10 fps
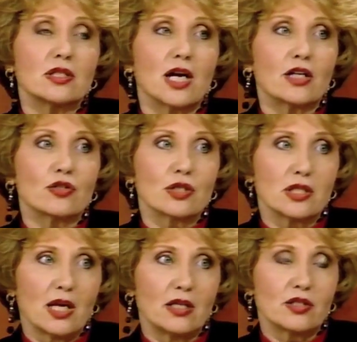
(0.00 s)
the doctor
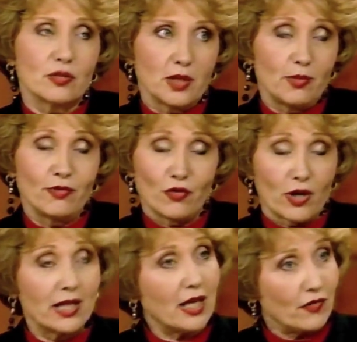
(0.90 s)
said to me
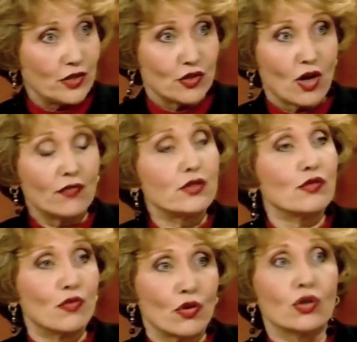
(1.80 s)
before I left his office
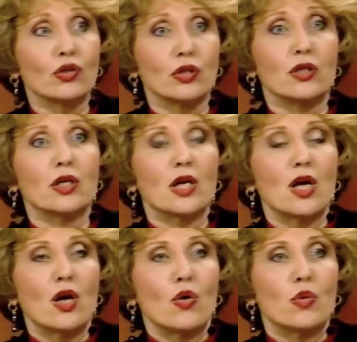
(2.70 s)
for good
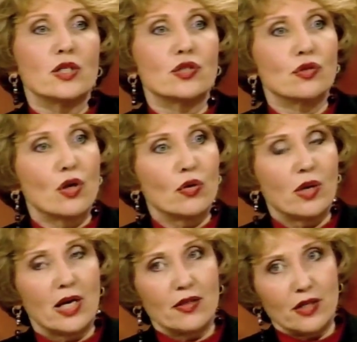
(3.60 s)
was, you
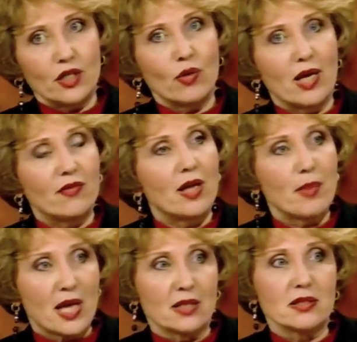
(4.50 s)
know, I think you have
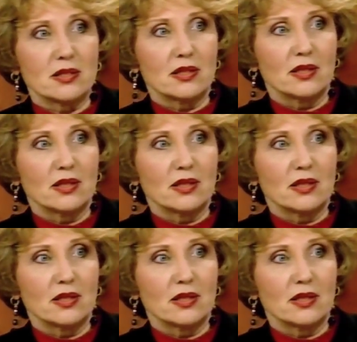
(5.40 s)
MS.